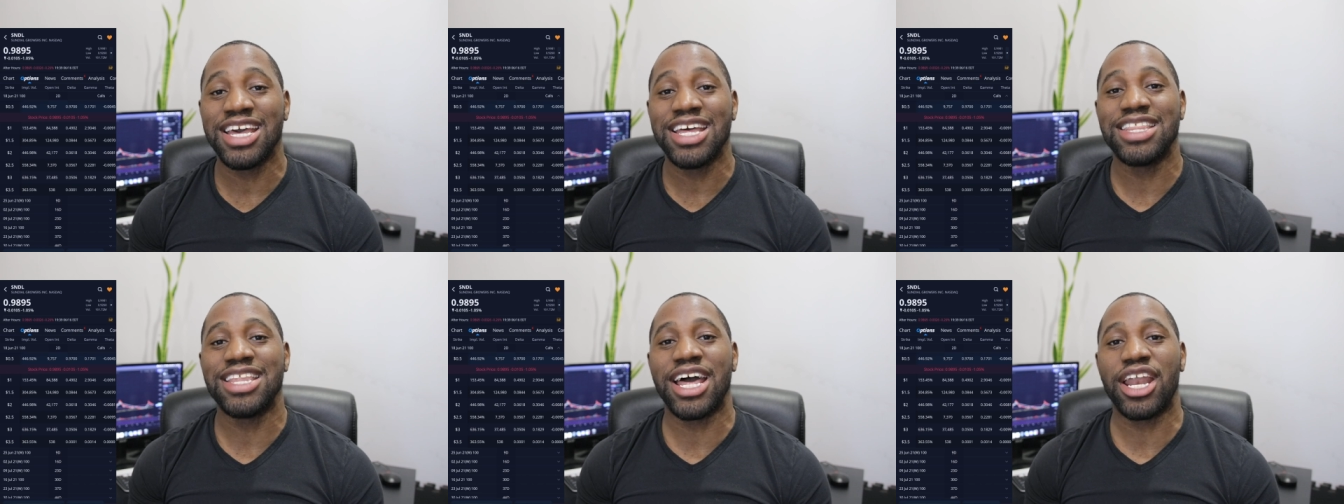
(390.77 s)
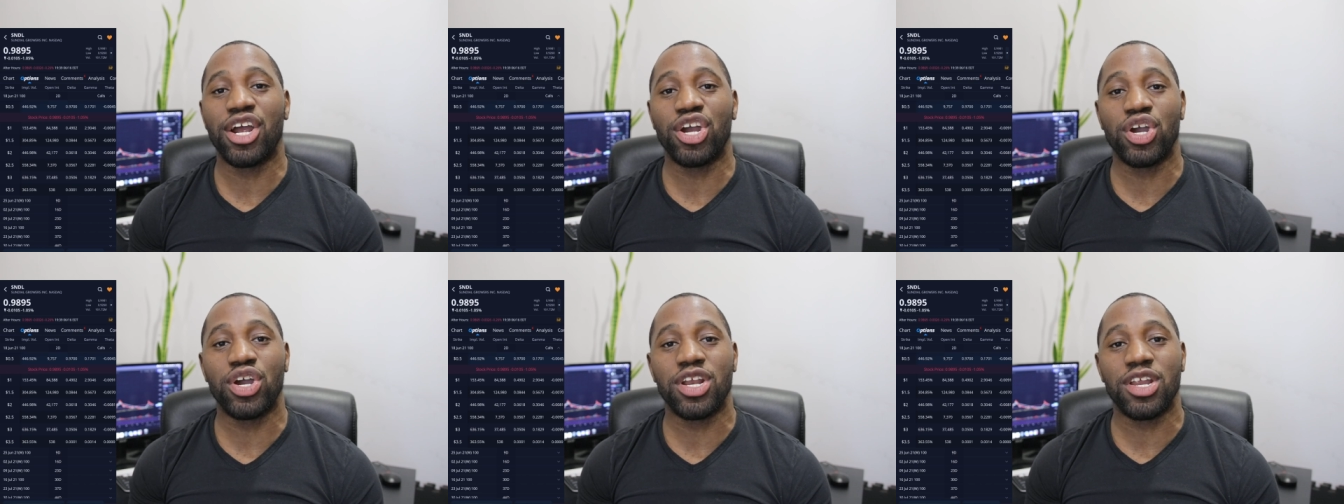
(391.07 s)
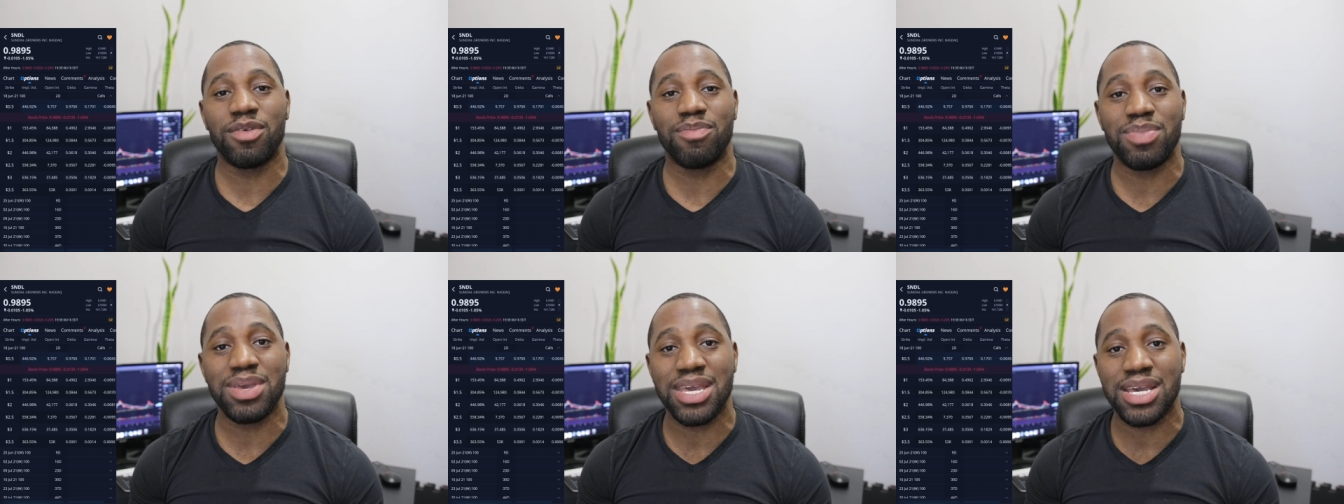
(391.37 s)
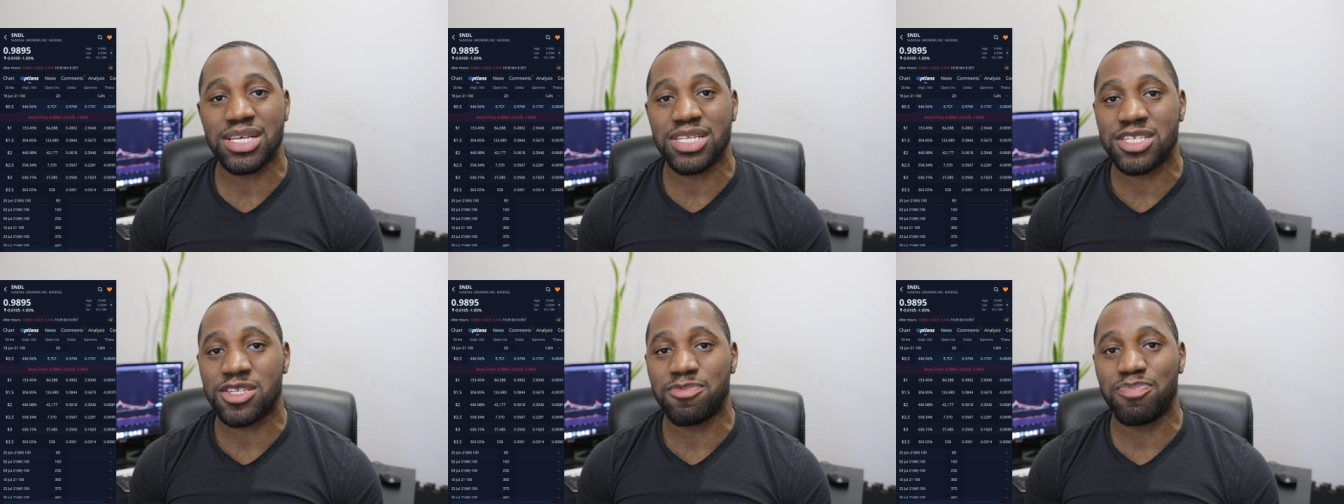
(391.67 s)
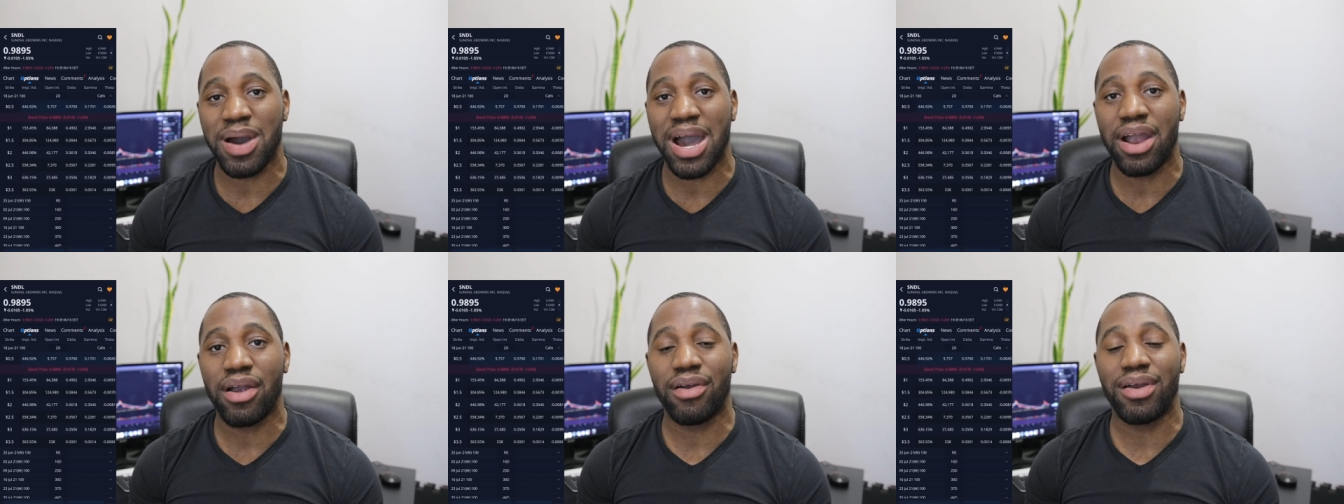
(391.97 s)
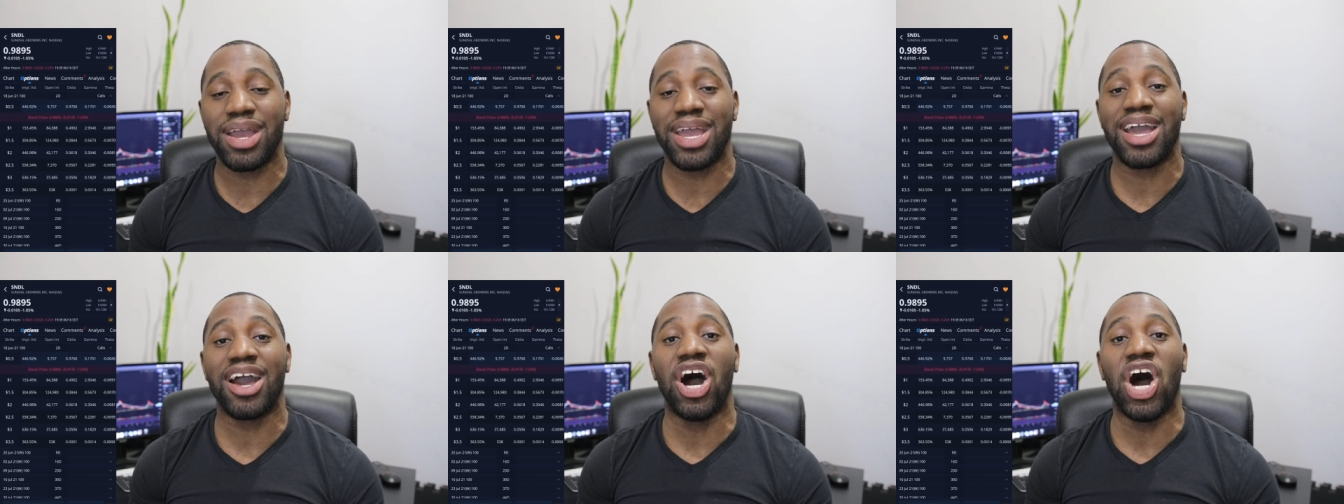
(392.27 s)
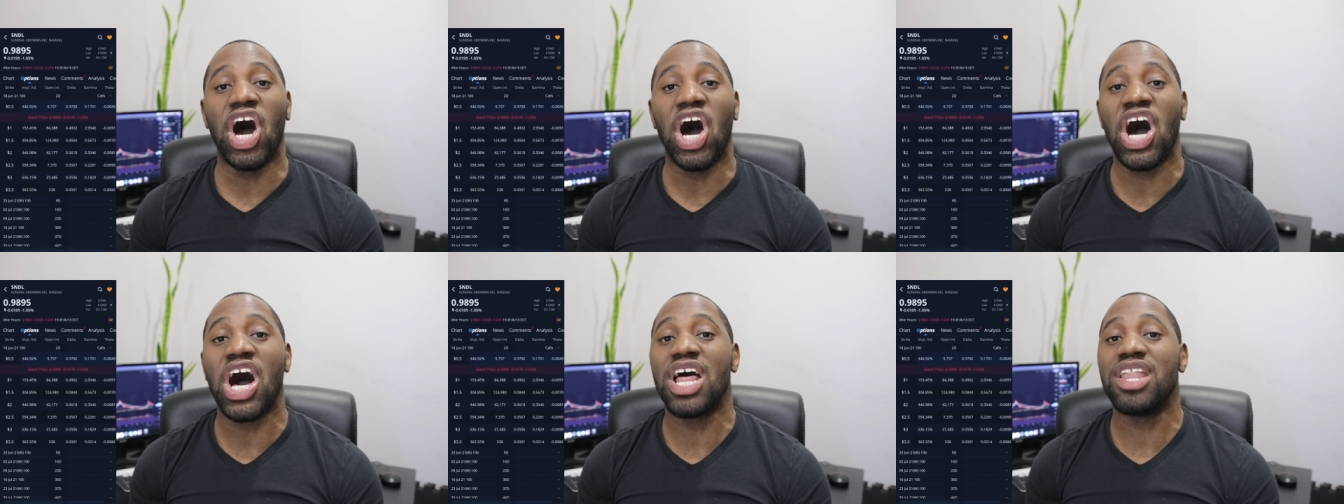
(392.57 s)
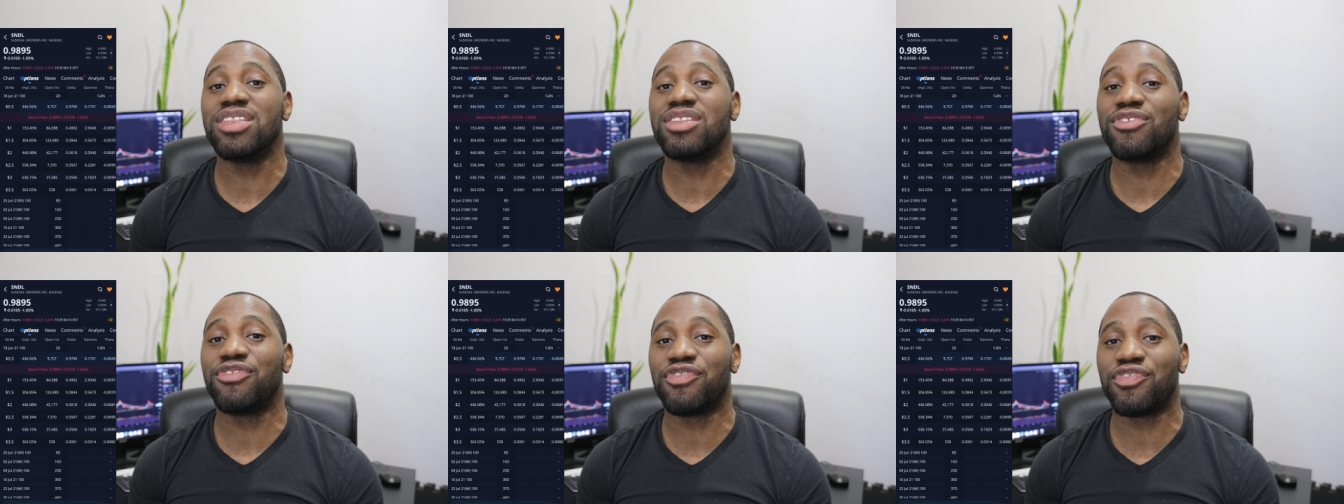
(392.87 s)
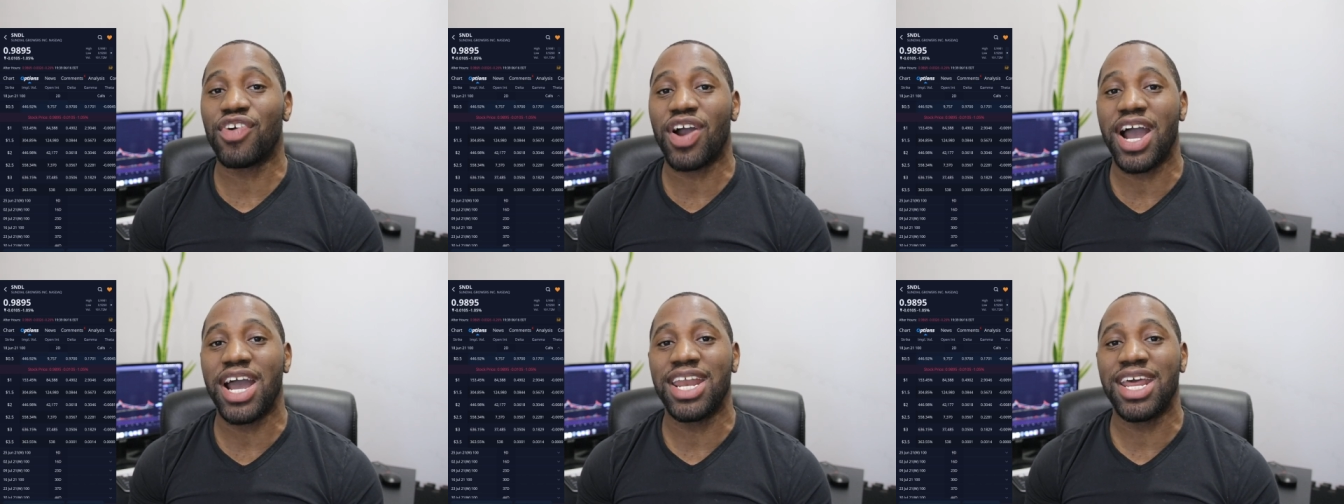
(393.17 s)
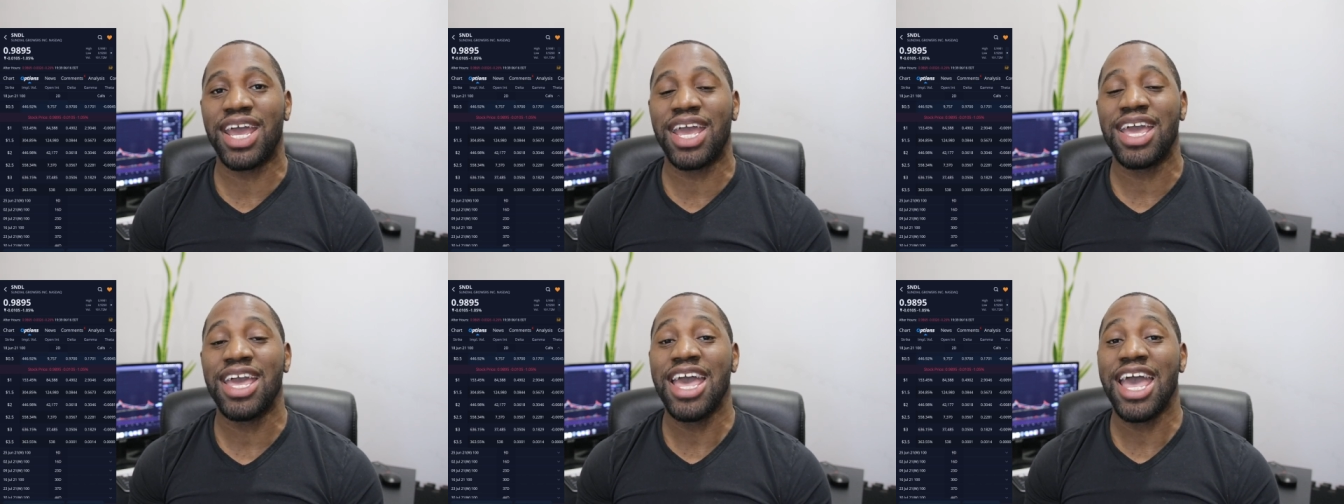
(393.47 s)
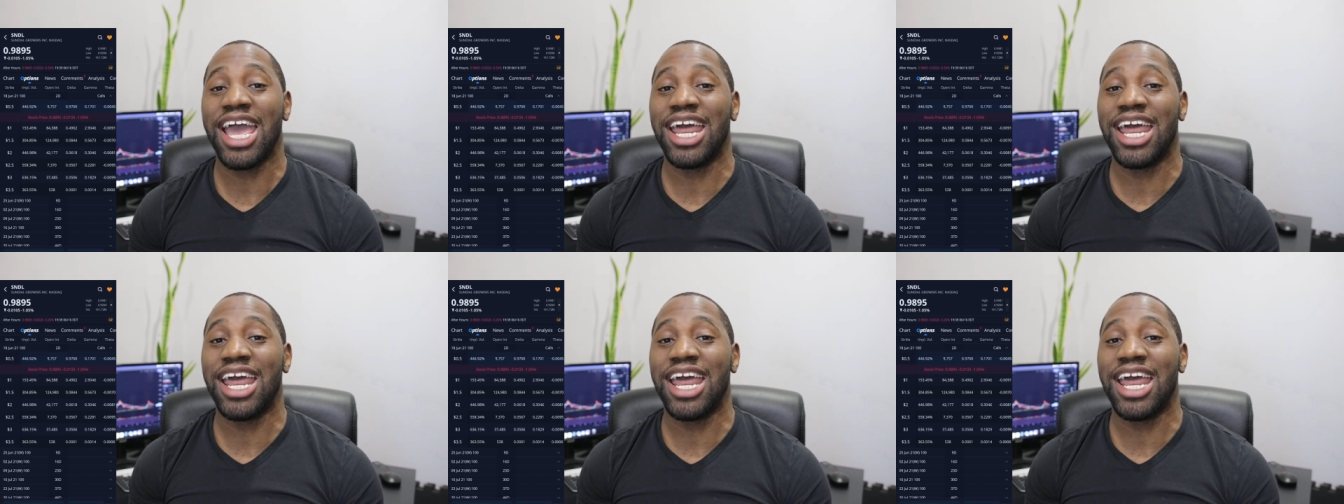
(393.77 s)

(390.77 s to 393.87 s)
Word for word: that are going to be expiring on the Friday,